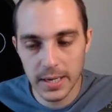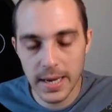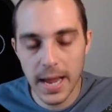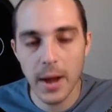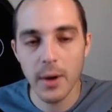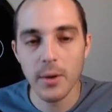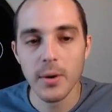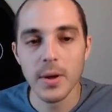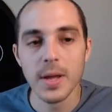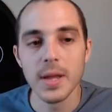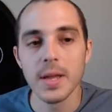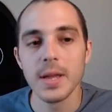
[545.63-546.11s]

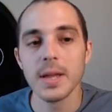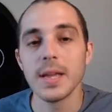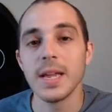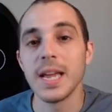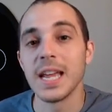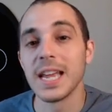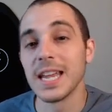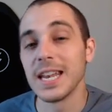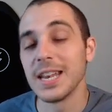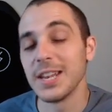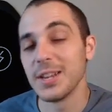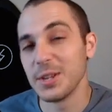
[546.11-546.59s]
Now,
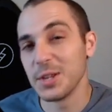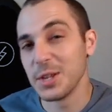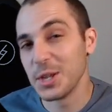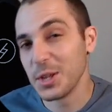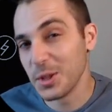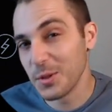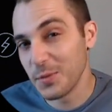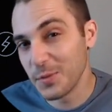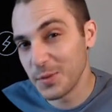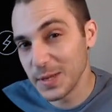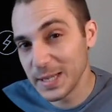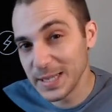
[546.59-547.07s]
it can
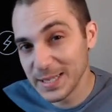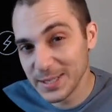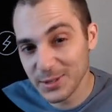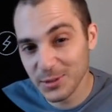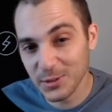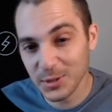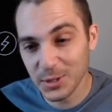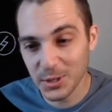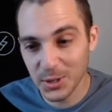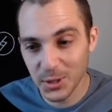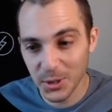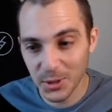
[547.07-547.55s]

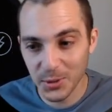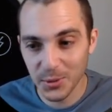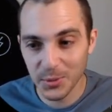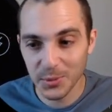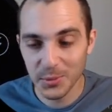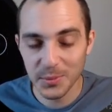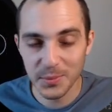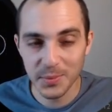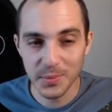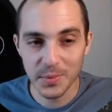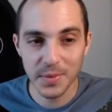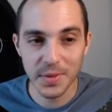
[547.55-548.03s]
easily
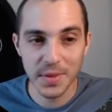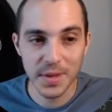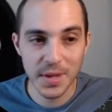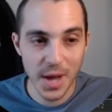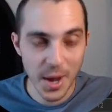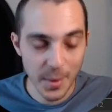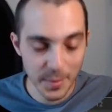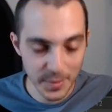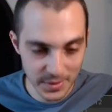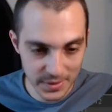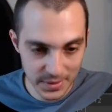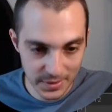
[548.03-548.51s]
go the
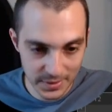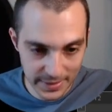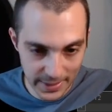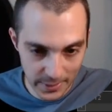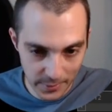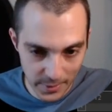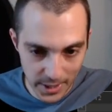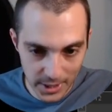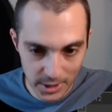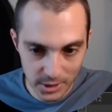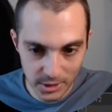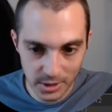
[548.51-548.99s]
opposite
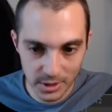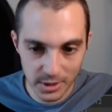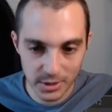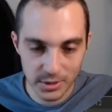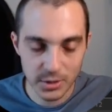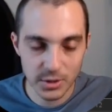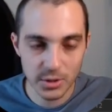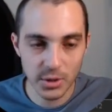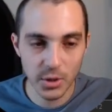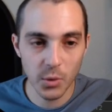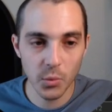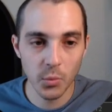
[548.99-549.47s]
direction.
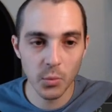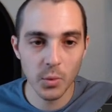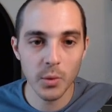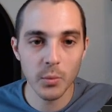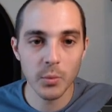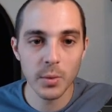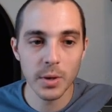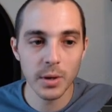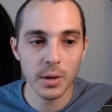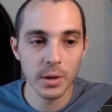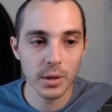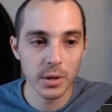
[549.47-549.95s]
So
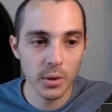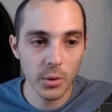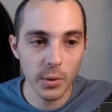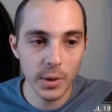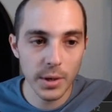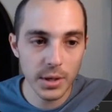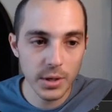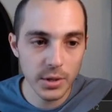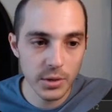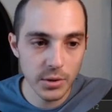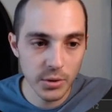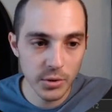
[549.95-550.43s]
what we are
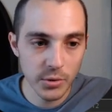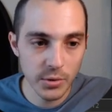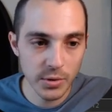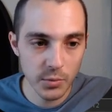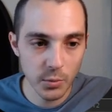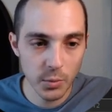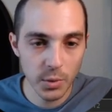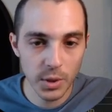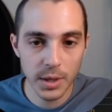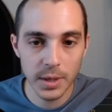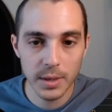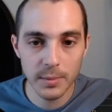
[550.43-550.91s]
going to do
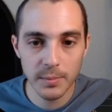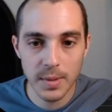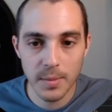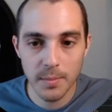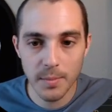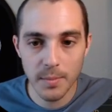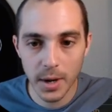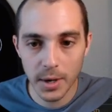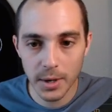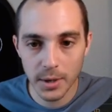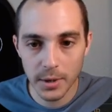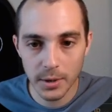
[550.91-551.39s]
is we're going to be
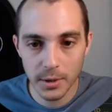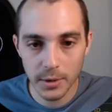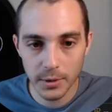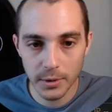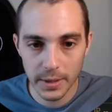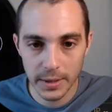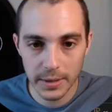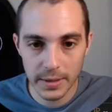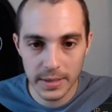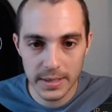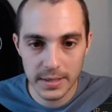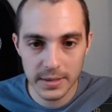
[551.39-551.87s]

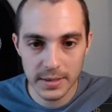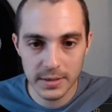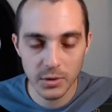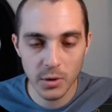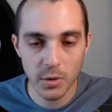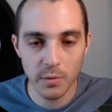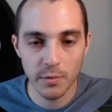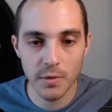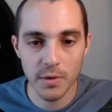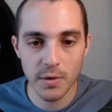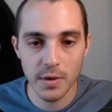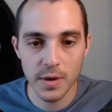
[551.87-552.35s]
monitoring this
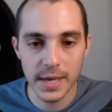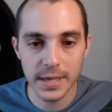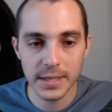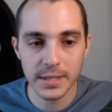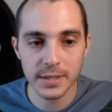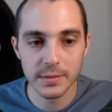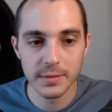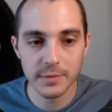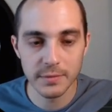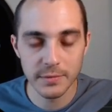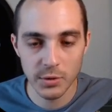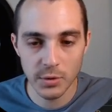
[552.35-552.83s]
over the
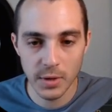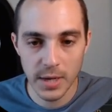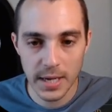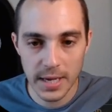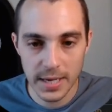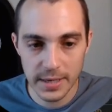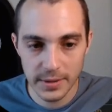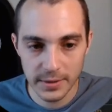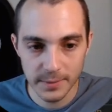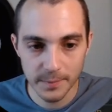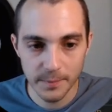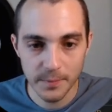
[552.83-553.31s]
next few
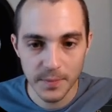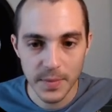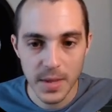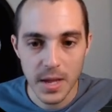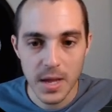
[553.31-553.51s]
days.